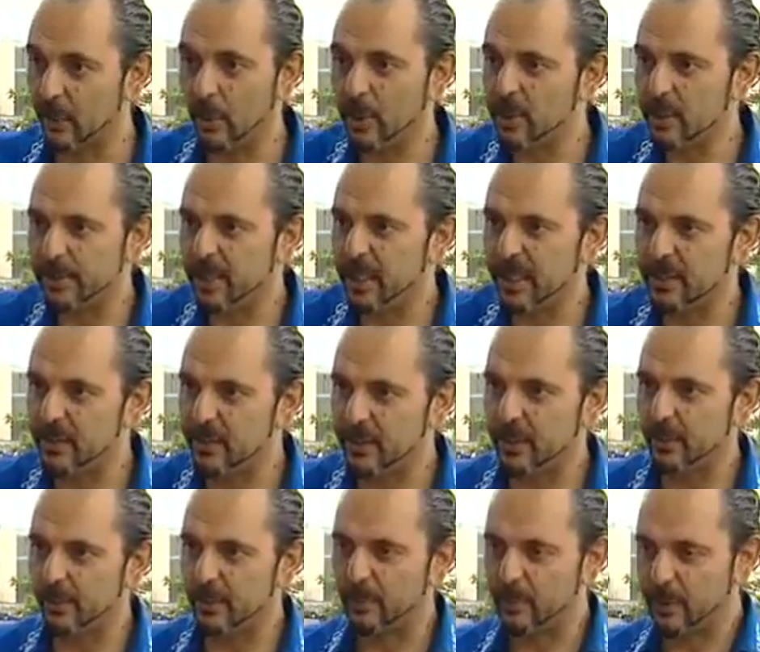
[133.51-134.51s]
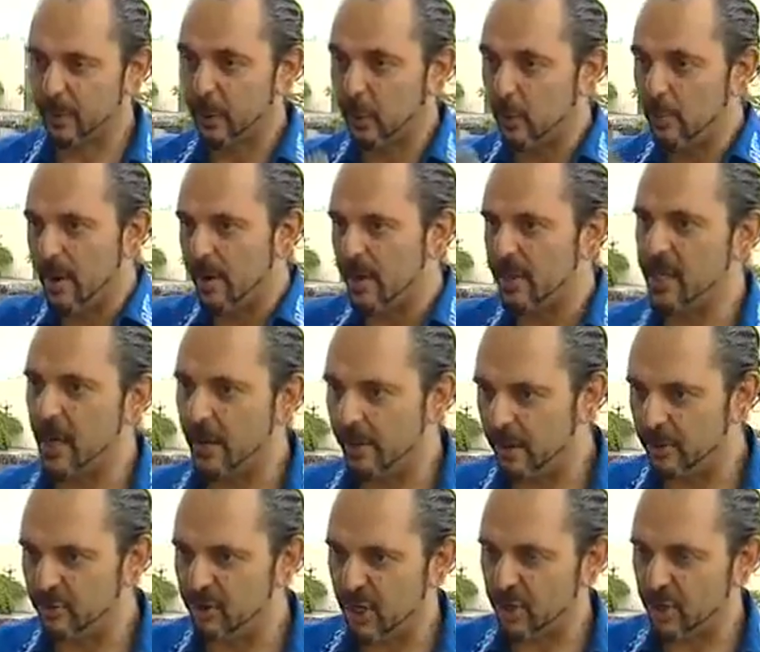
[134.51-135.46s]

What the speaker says: it wasn't because it was a humanitarian